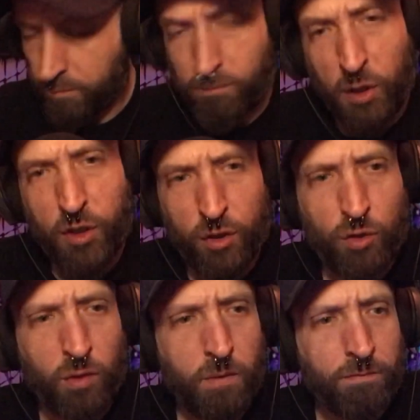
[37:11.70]
Per
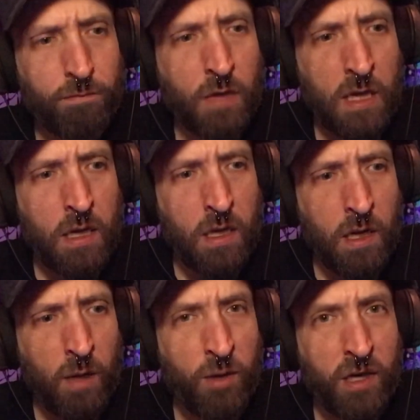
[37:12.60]
usual,
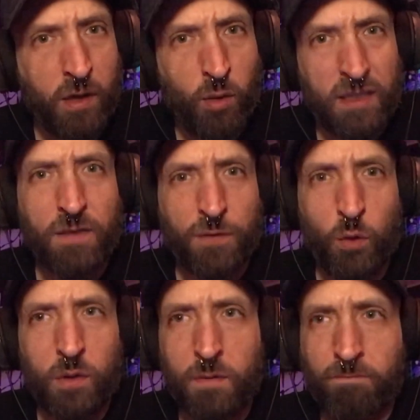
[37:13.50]
I'm ready to go get some
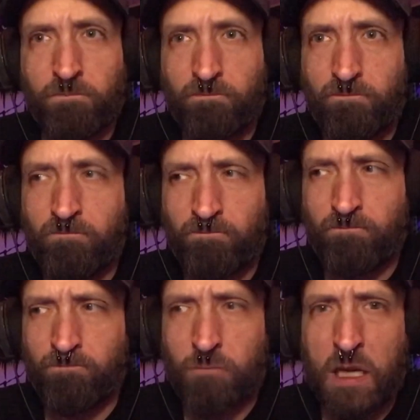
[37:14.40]
food.
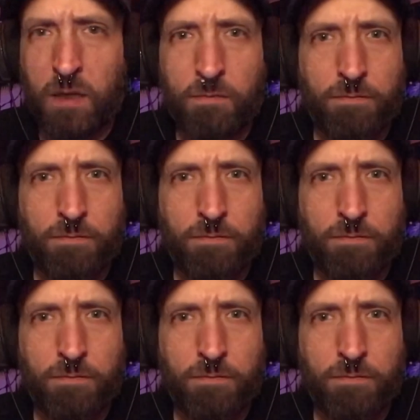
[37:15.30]
Yeah.